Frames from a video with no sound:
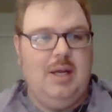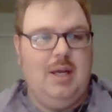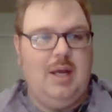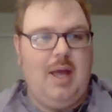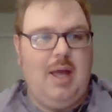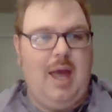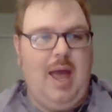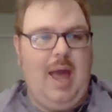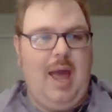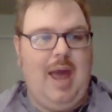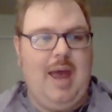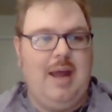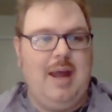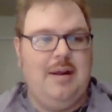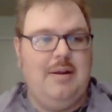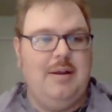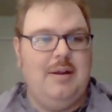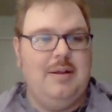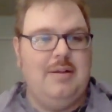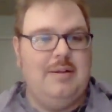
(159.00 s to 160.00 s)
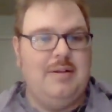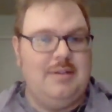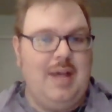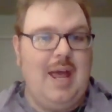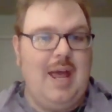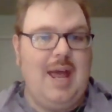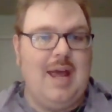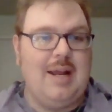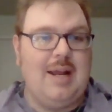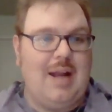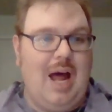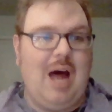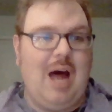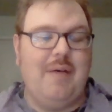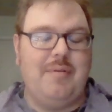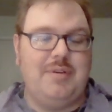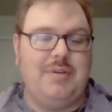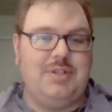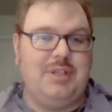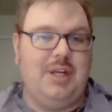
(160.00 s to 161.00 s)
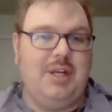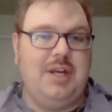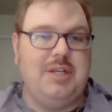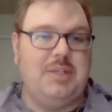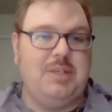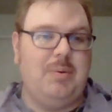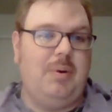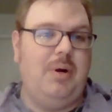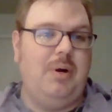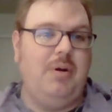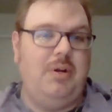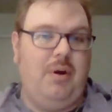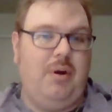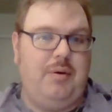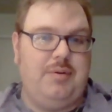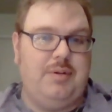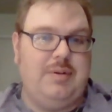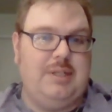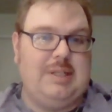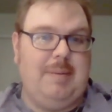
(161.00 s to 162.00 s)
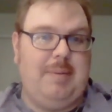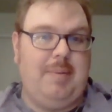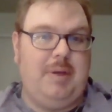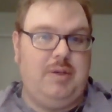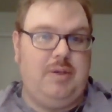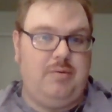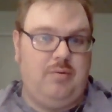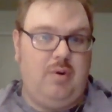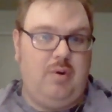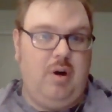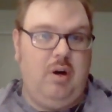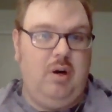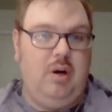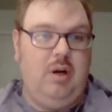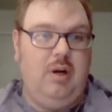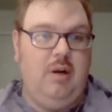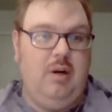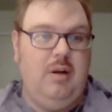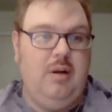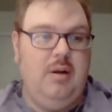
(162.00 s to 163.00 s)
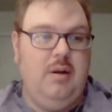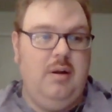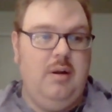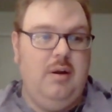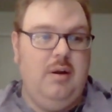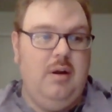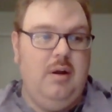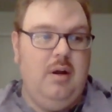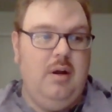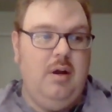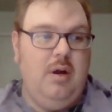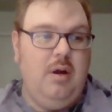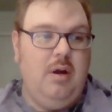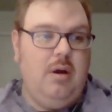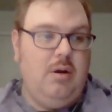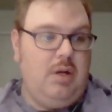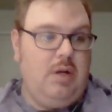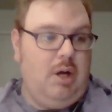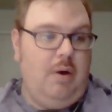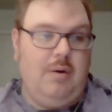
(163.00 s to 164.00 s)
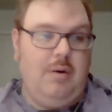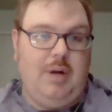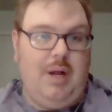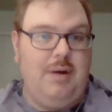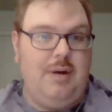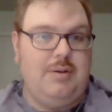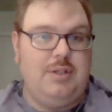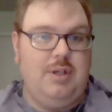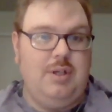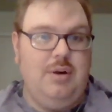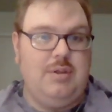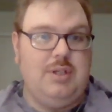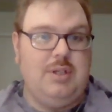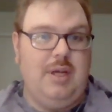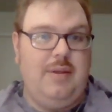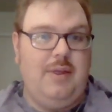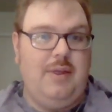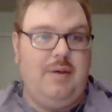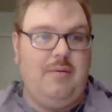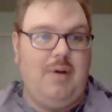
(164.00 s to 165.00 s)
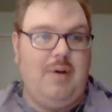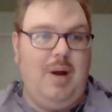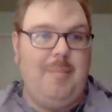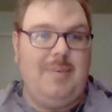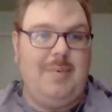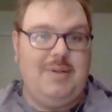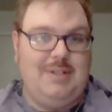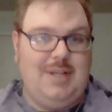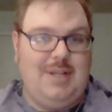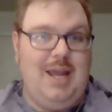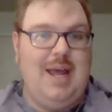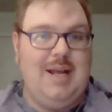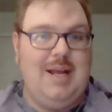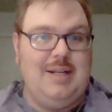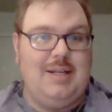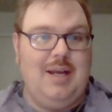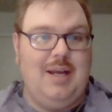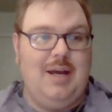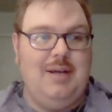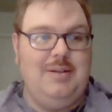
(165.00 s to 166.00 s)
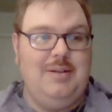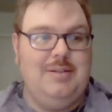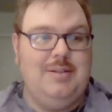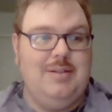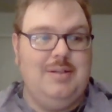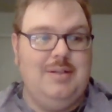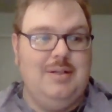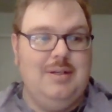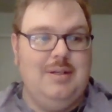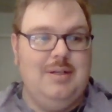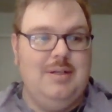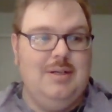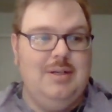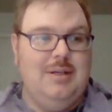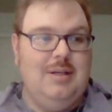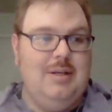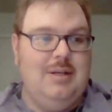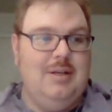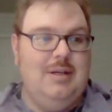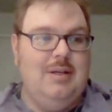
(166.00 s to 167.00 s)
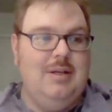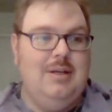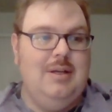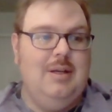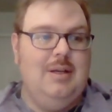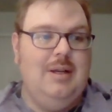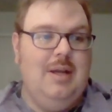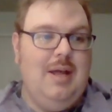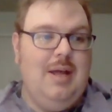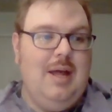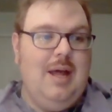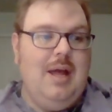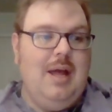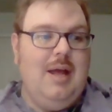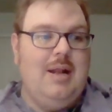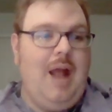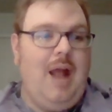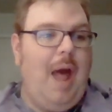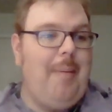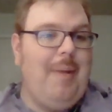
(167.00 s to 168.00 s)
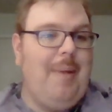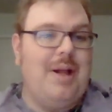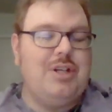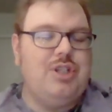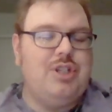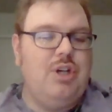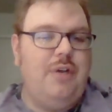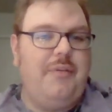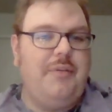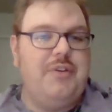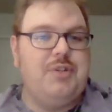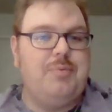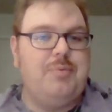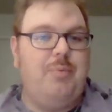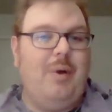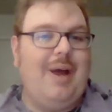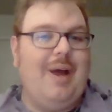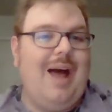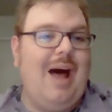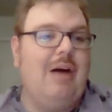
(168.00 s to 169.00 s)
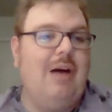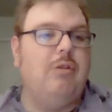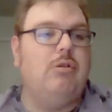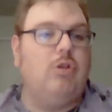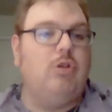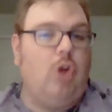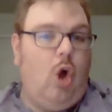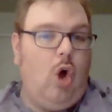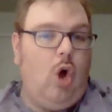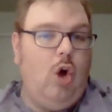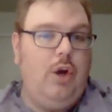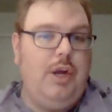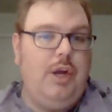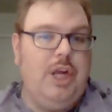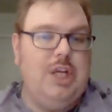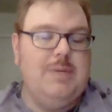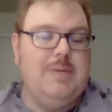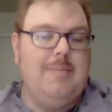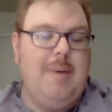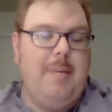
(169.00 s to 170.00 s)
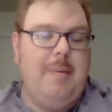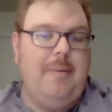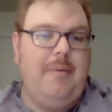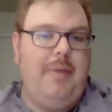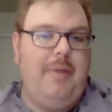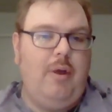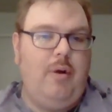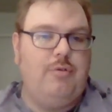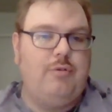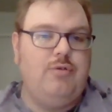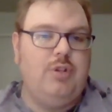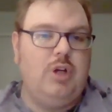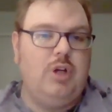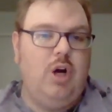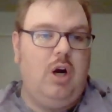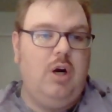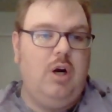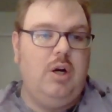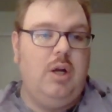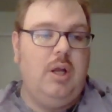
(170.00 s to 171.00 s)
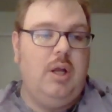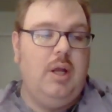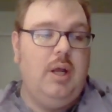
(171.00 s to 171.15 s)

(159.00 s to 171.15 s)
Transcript: and Dan obviously is the one who knows that something is wrong. No one else knows anything wrong, but Dan does. Now I'm not sure at this point how long he's a member of the Ultra Guard.